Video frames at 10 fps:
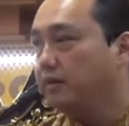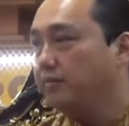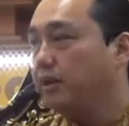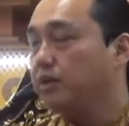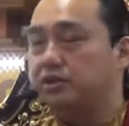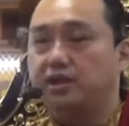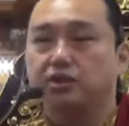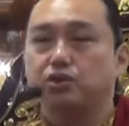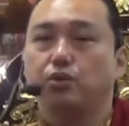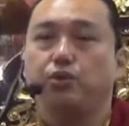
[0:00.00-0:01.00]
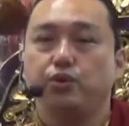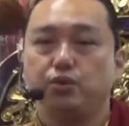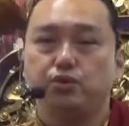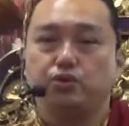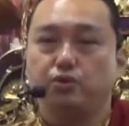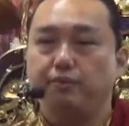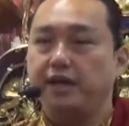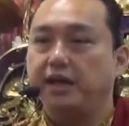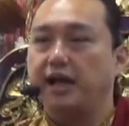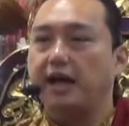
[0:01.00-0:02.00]
Because they are so used to
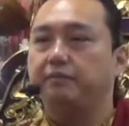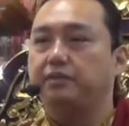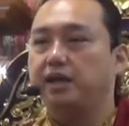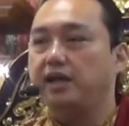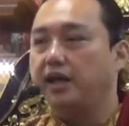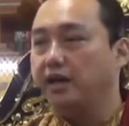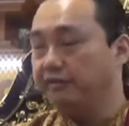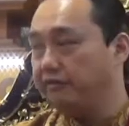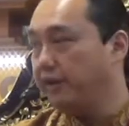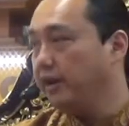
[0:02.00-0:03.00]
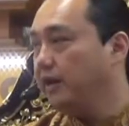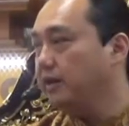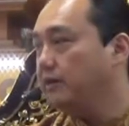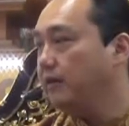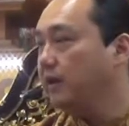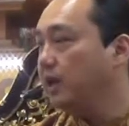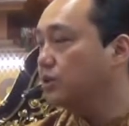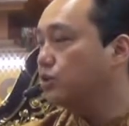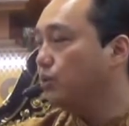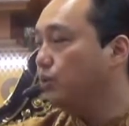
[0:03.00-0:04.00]
being empty and afraid. they are
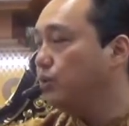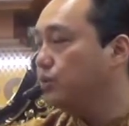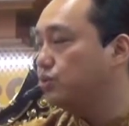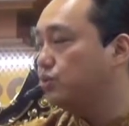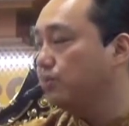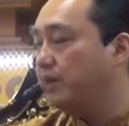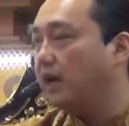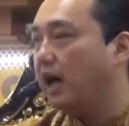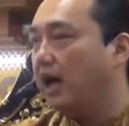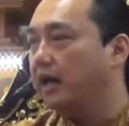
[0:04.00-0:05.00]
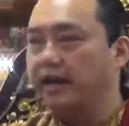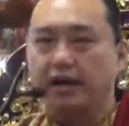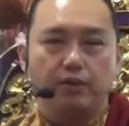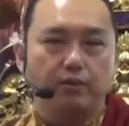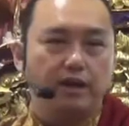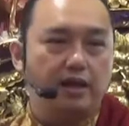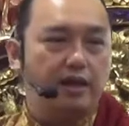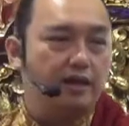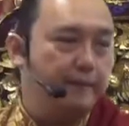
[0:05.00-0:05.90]
so used to being hard and lonely.